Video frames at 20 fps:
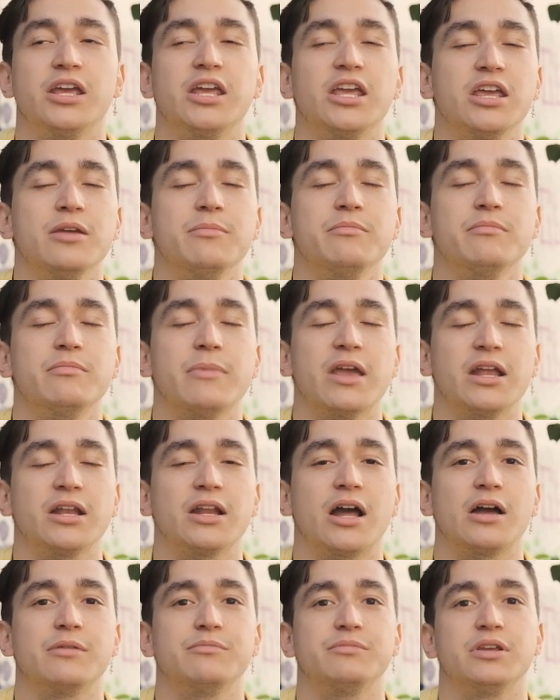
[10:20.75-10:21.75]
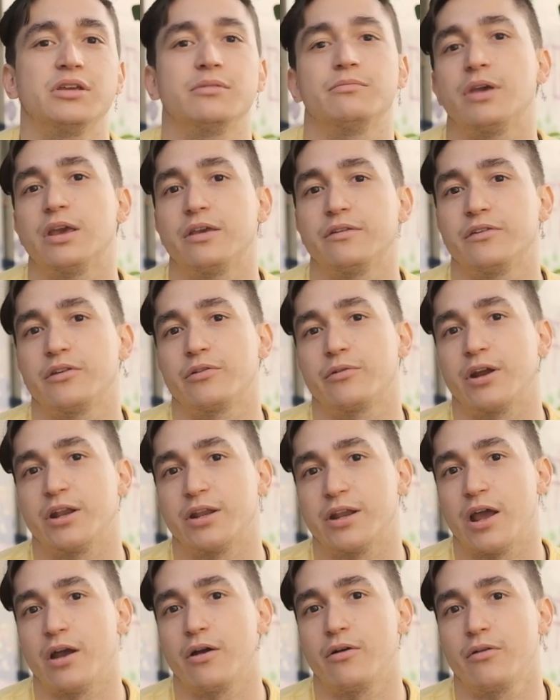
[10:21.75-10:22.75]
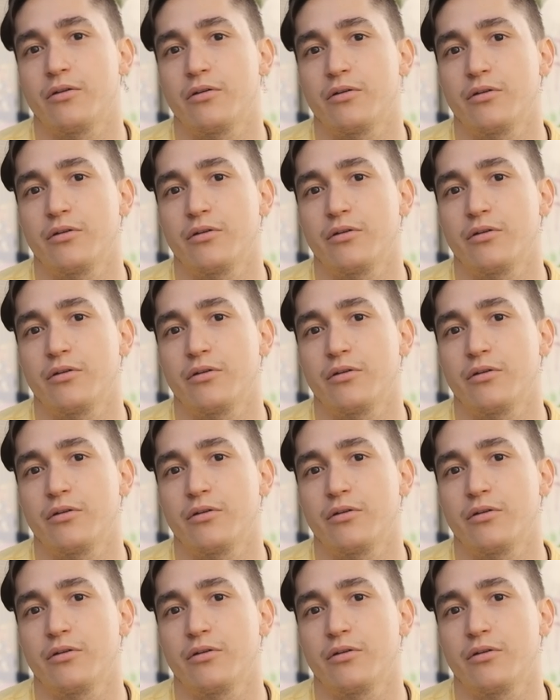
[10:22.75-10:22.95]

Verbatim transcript: he may not be amazing right now,